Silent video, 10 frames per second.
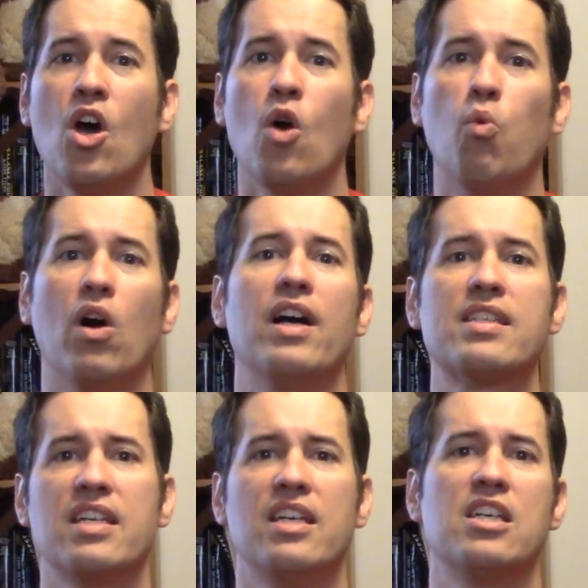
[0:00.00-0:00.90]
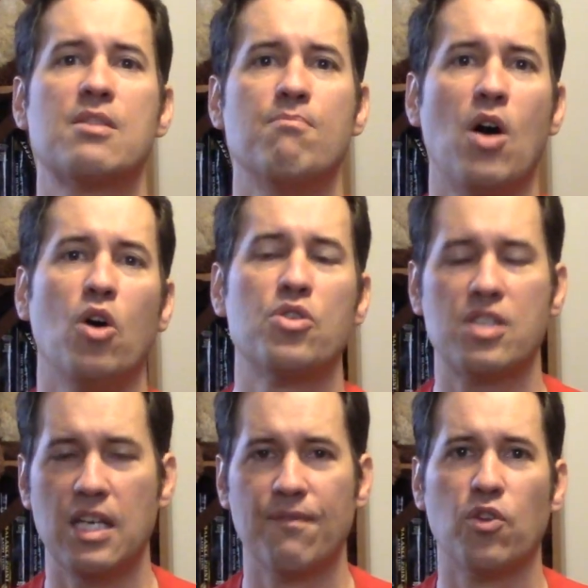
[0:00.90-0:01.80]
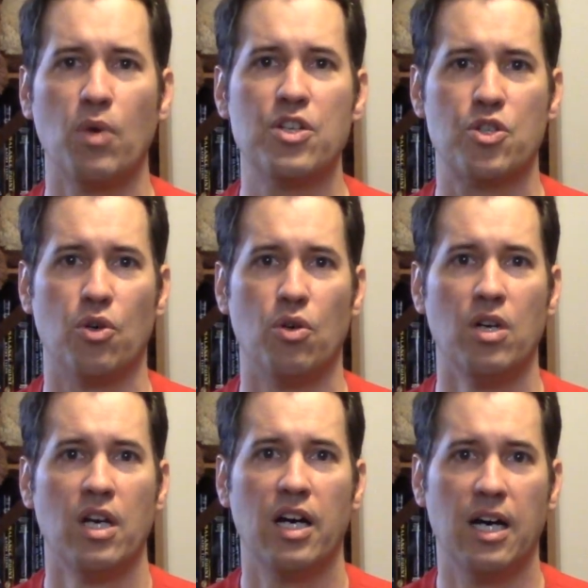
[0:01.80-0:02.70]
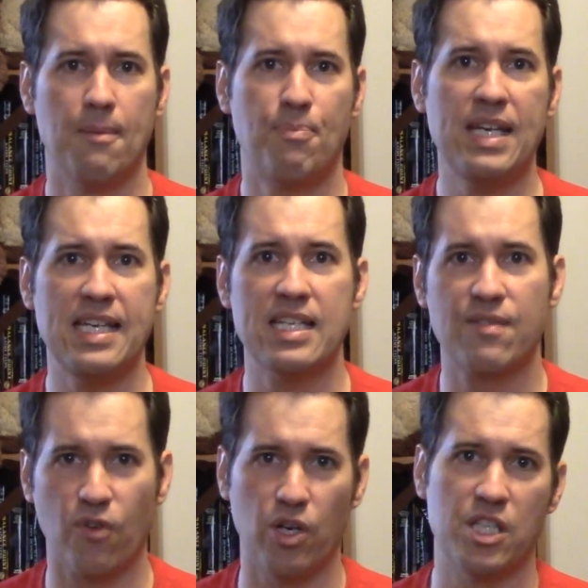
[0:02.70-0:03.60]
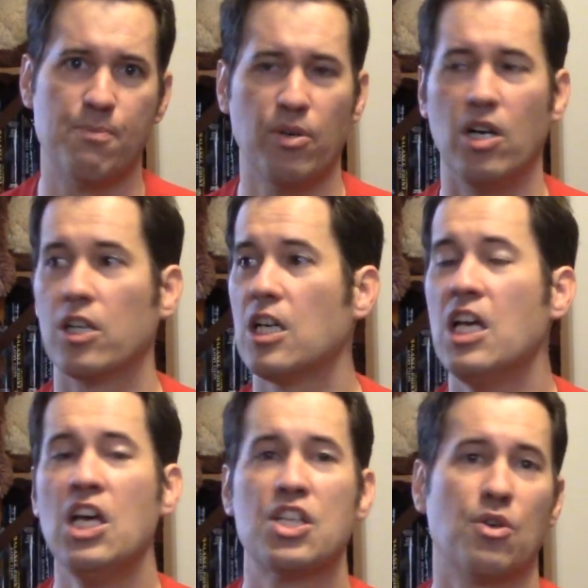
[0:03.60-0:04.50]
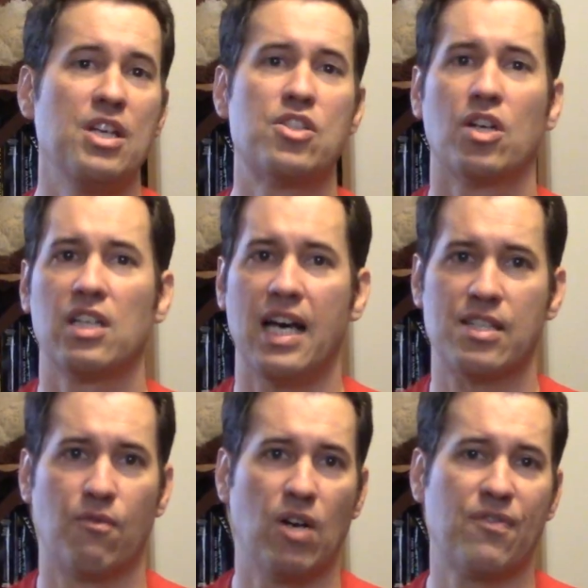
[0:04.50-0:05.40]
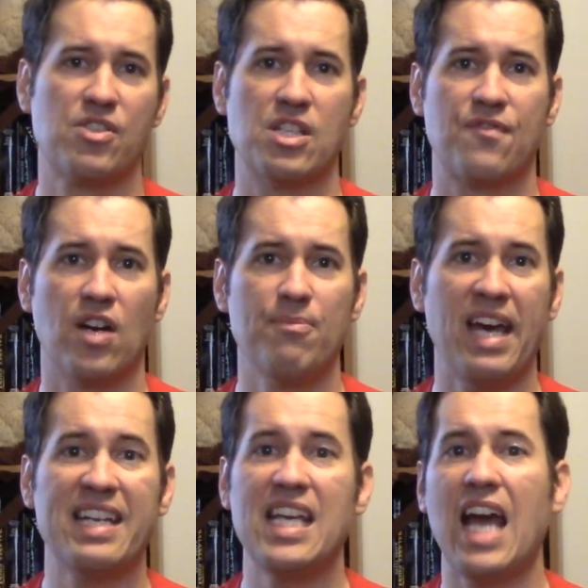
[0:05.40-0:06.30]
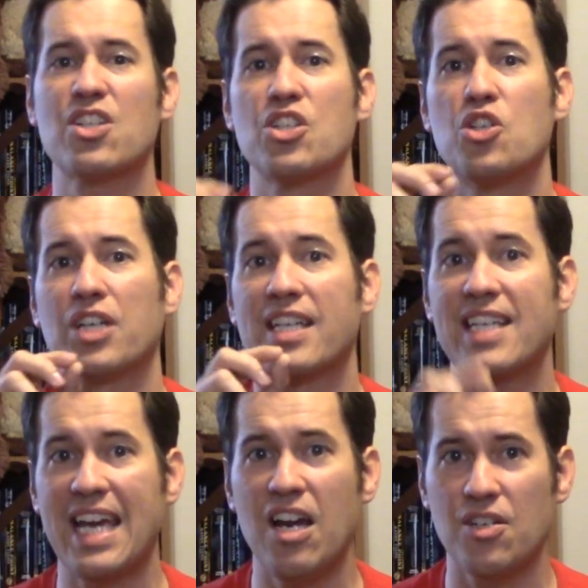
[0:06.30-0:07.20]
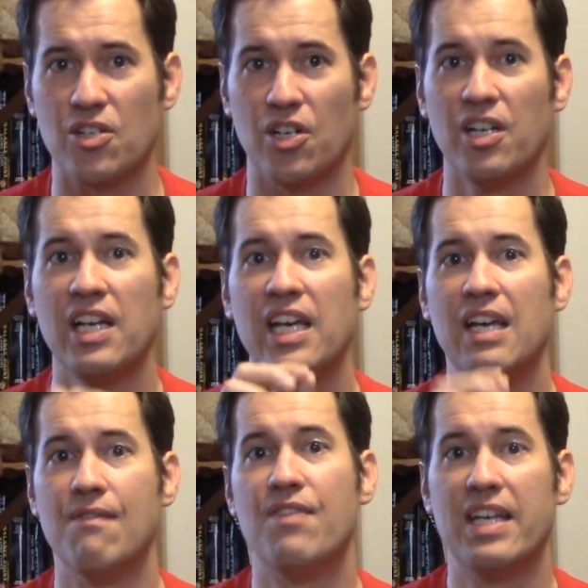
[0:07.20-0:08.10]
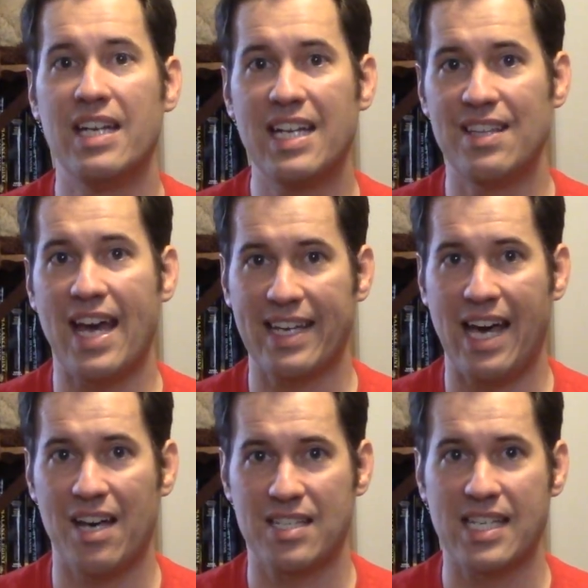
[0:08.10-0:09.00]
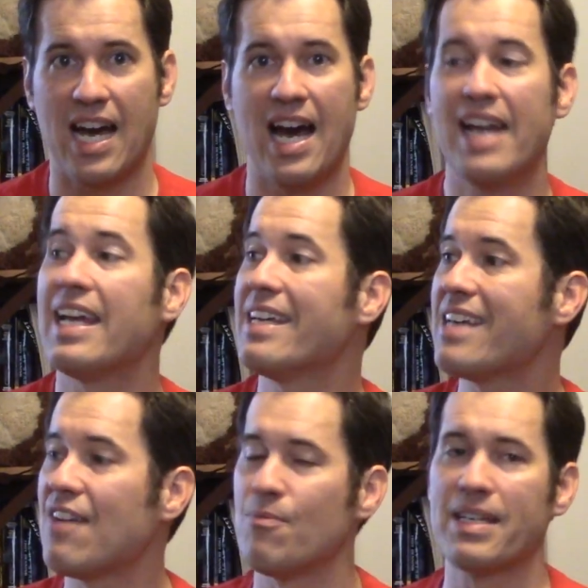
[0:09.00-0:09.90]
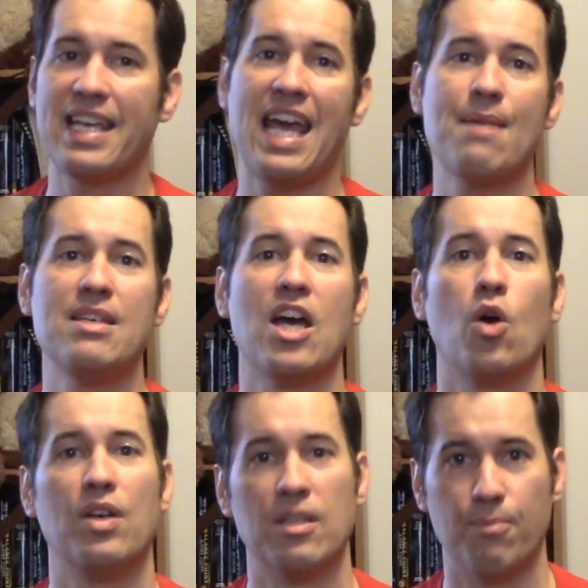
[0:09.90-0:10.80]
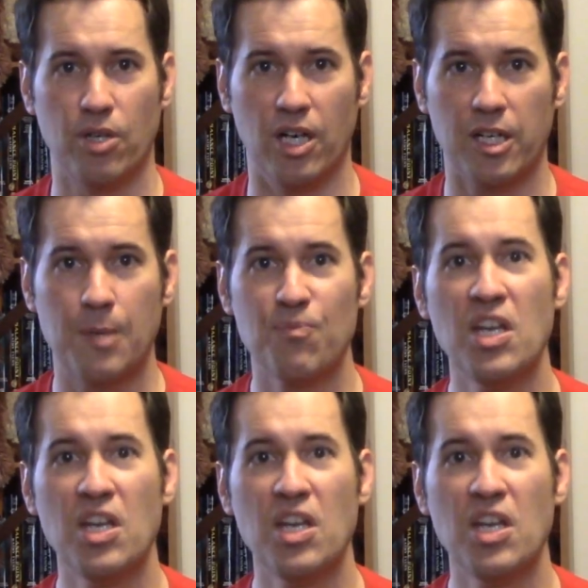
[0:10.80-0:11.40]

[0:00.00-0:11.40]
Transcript: was his most influential uh, piece for his book. So he took lots of references from that. He actually took a character invented in that Galaxy Guide and gave him a cameo in the book.